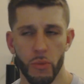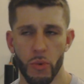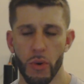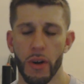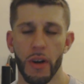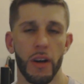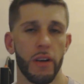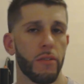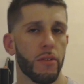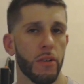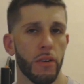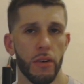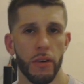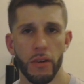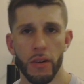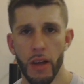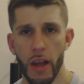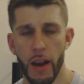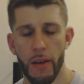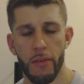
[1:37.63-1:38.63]

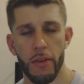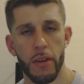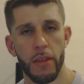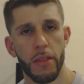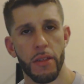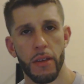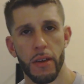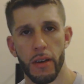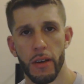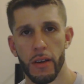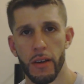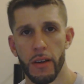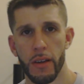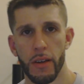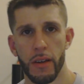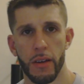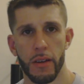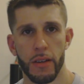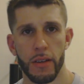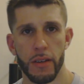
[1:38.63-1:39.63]
whatever, everything.
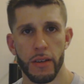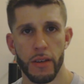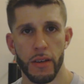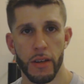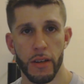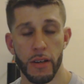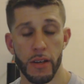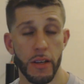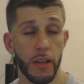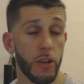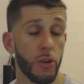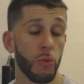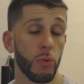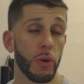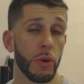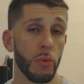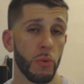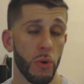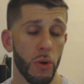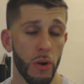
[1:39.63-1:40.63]
And here
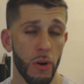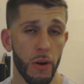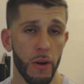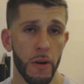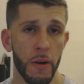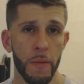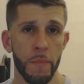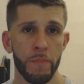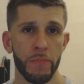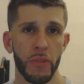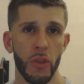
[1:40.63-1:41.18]
we were,